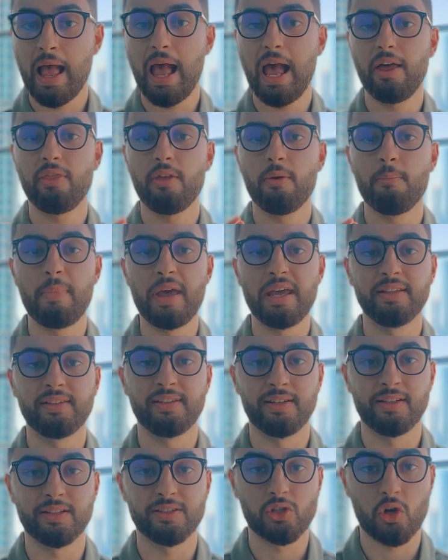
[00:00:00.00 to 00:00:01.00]
and the
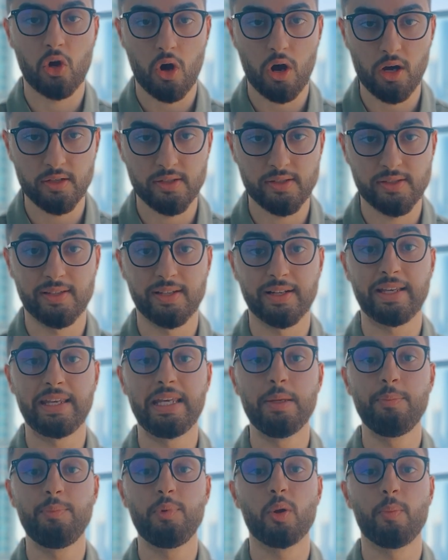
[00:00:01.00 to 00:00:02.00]
maintenance costs to
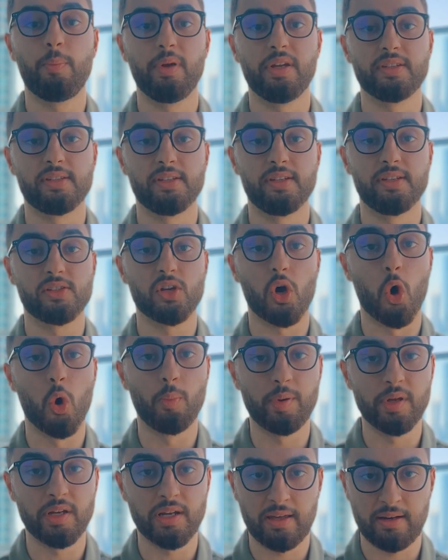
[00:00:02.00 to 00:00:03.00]
keep your business
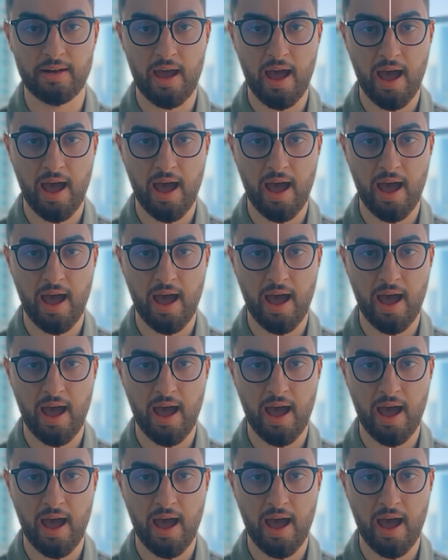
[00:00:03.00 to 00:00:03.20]
open and